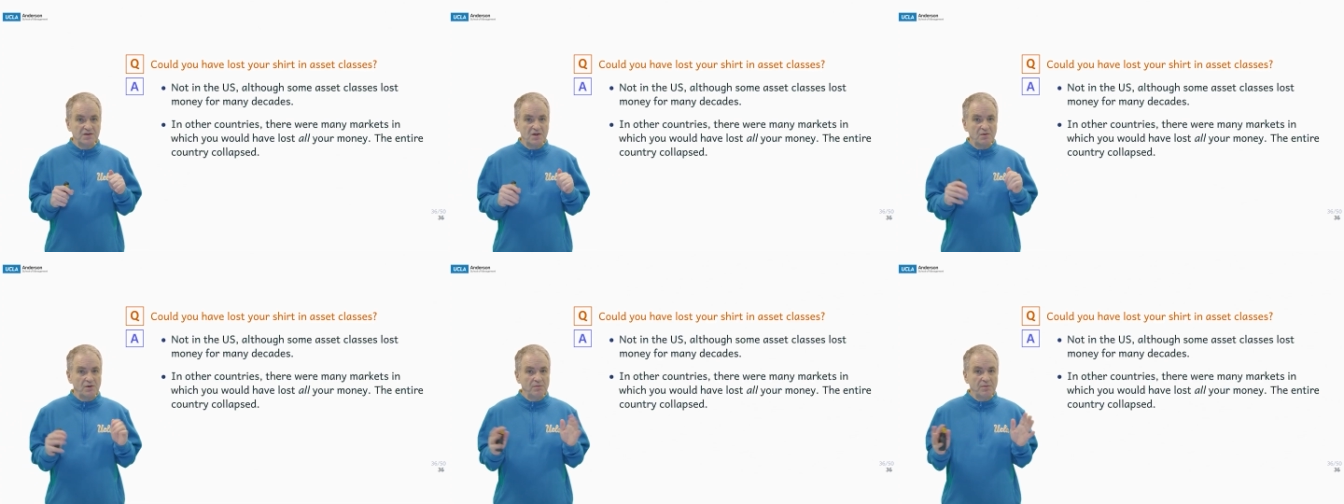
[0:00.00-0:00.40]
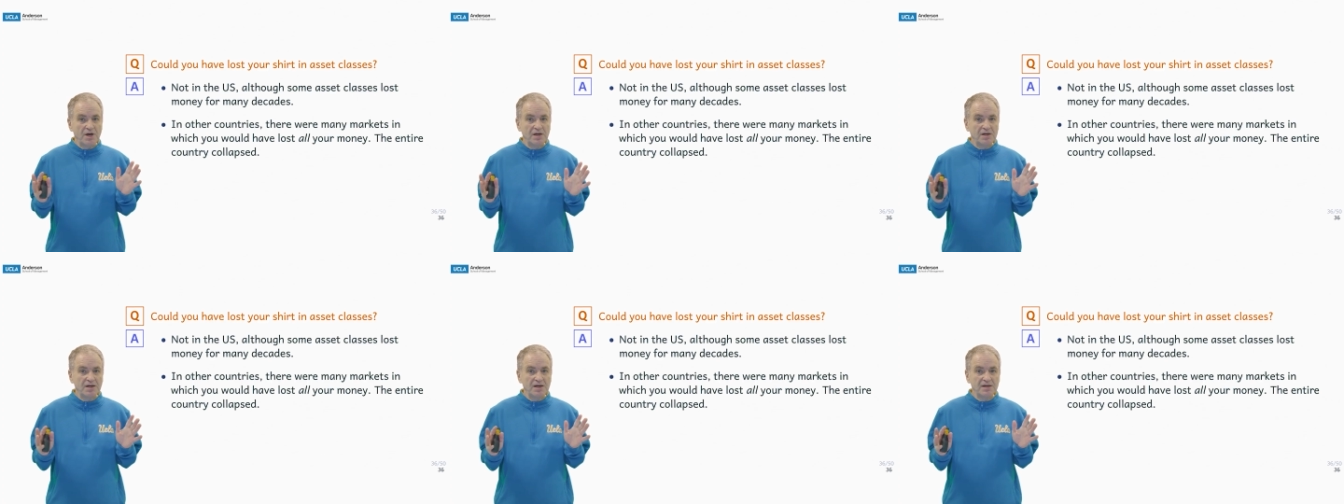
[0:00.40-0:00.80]
there were
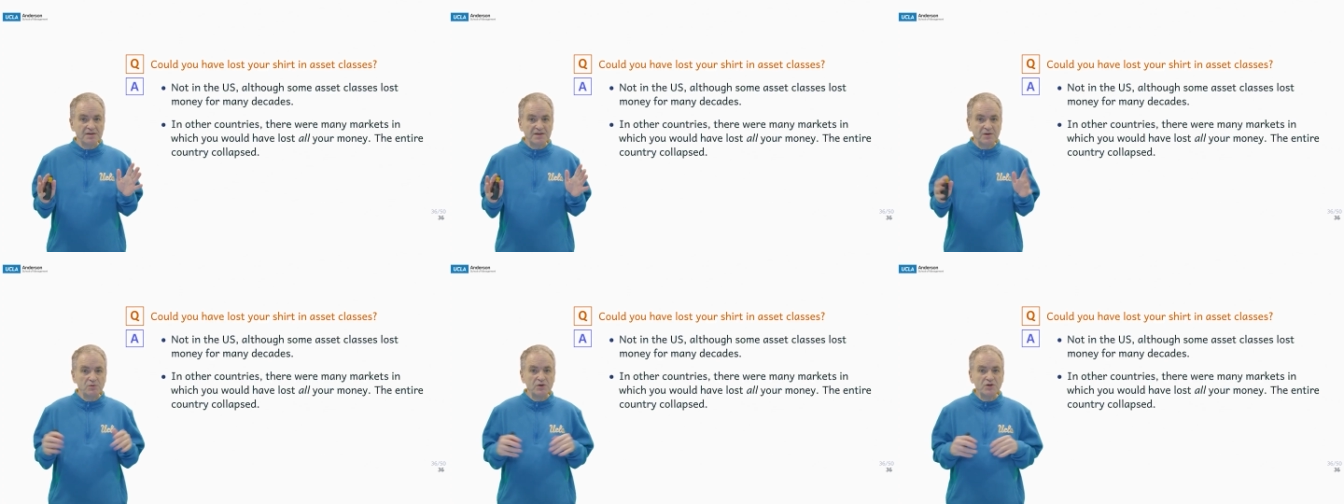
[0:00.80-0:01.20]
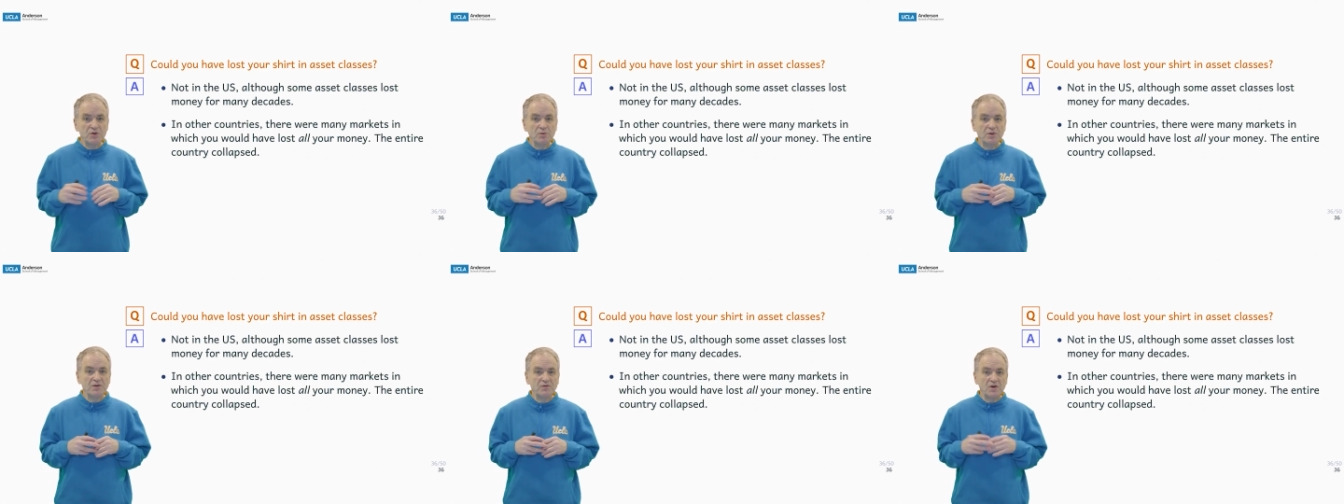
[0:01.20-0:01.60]
markets in which you
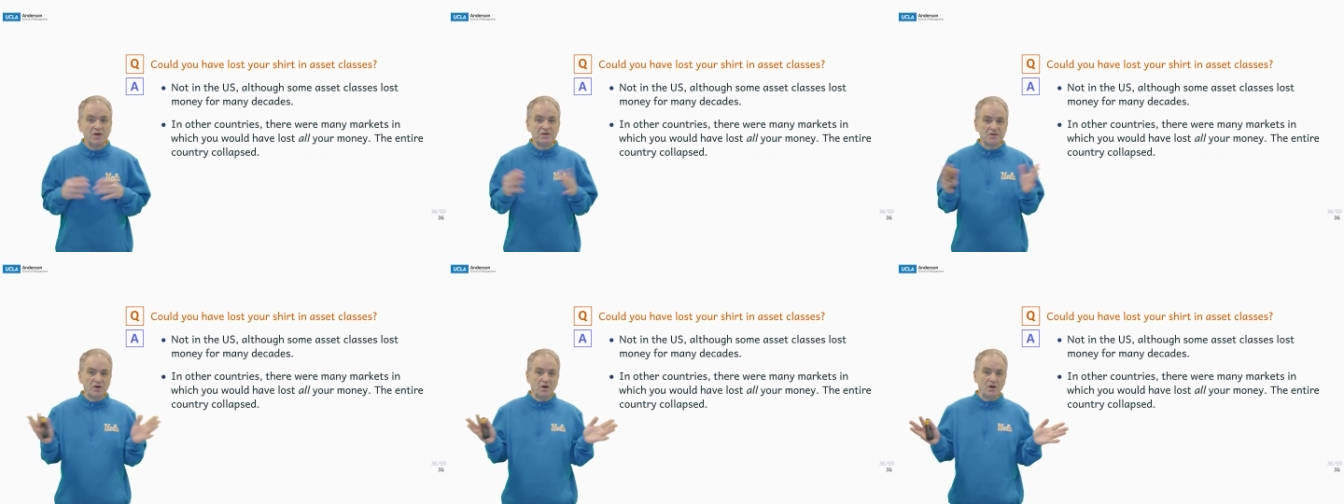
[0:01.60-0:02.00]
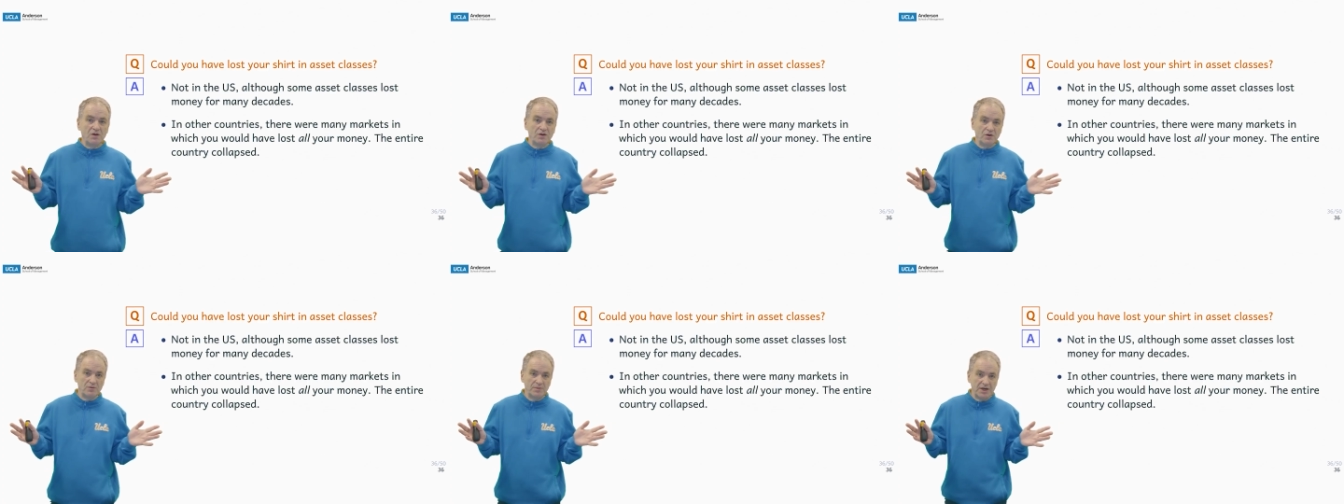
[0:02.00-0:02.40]
would have lost all
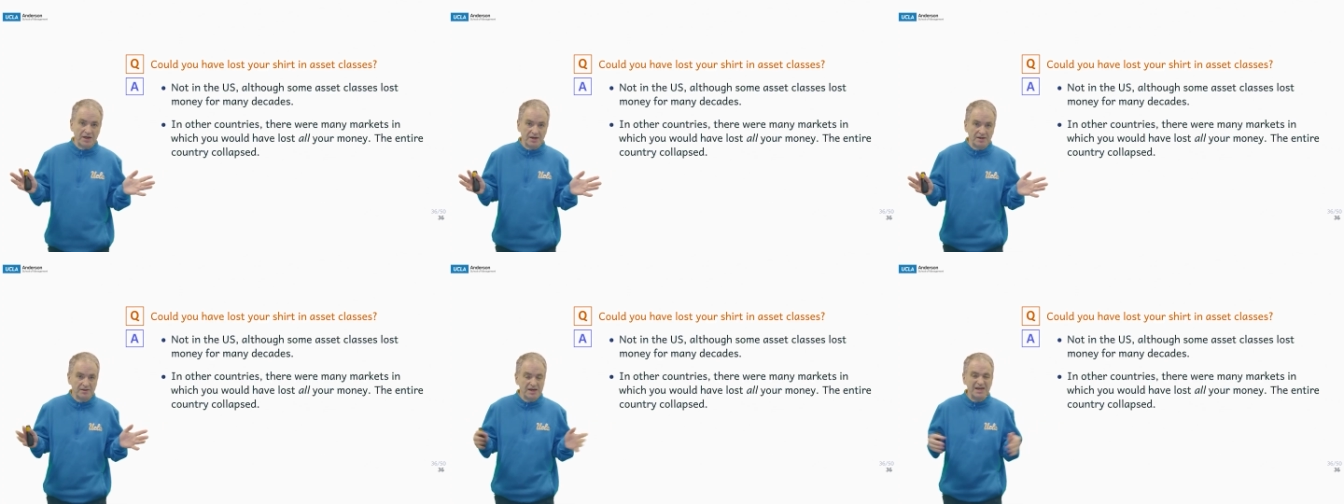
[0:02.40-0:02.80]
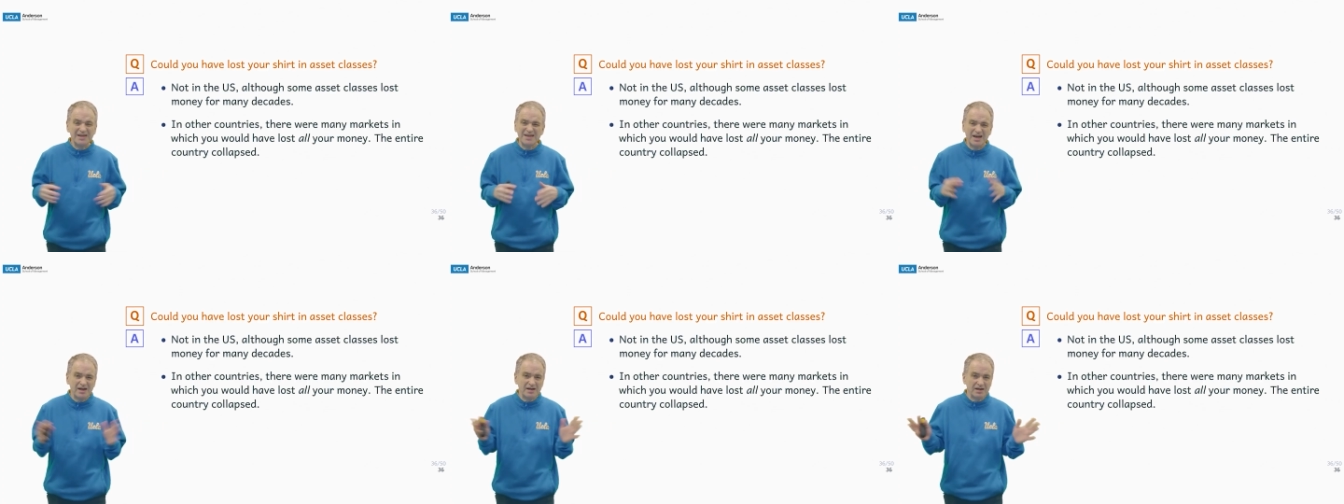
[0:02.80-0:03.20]
your money. The
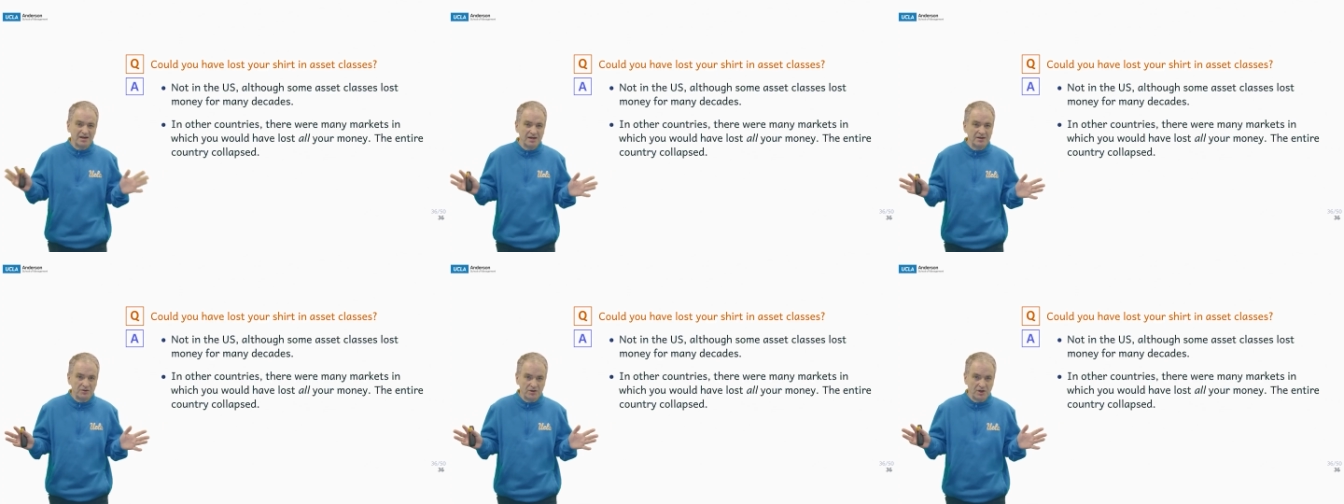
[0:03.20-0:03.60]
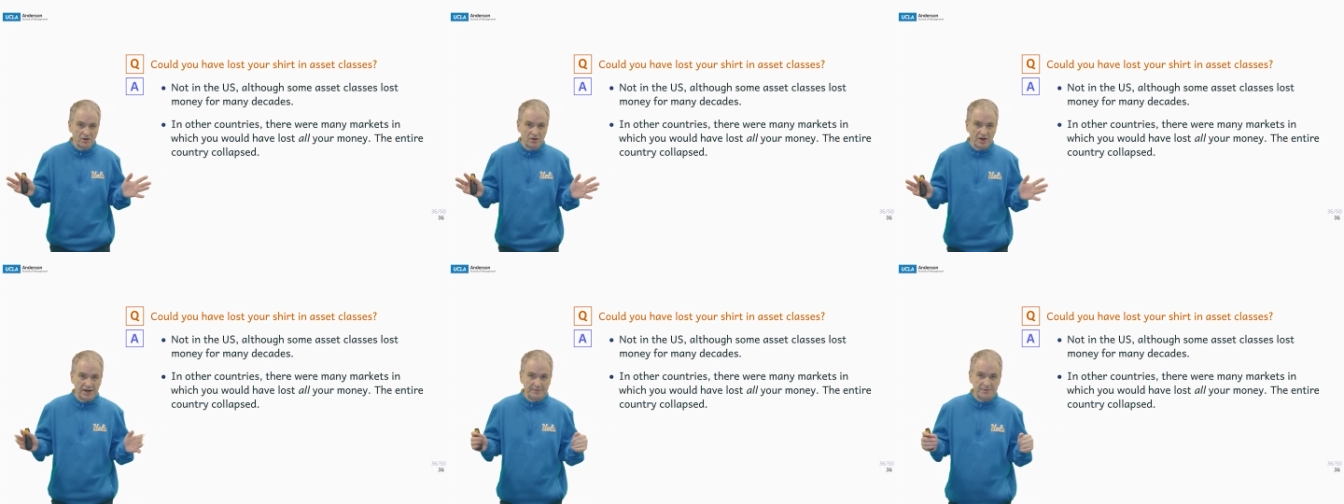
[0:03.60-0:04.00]
entire country
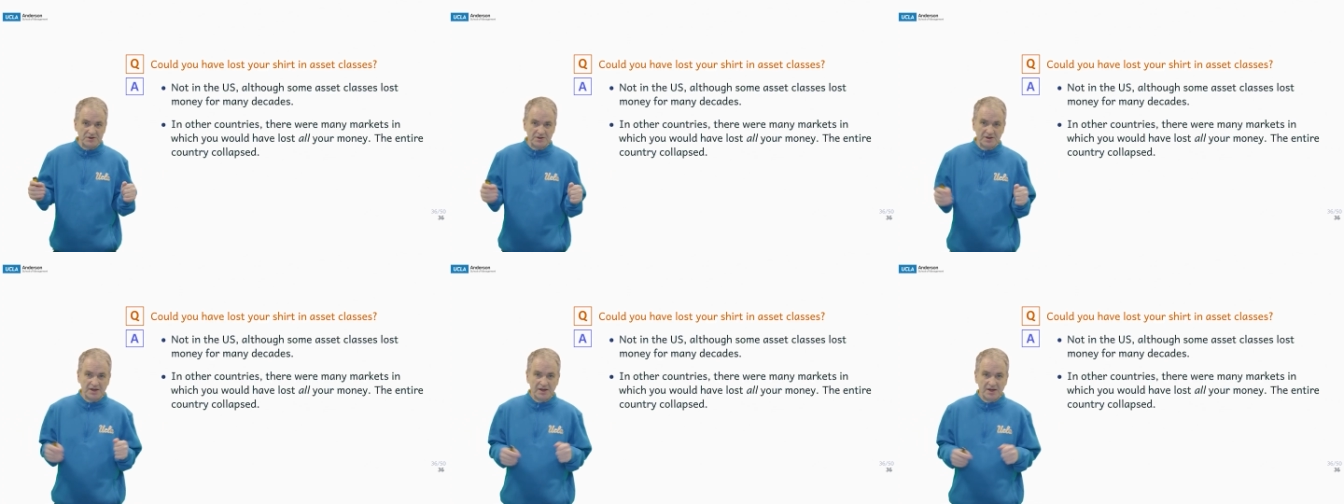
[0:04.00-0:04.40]
collapsed.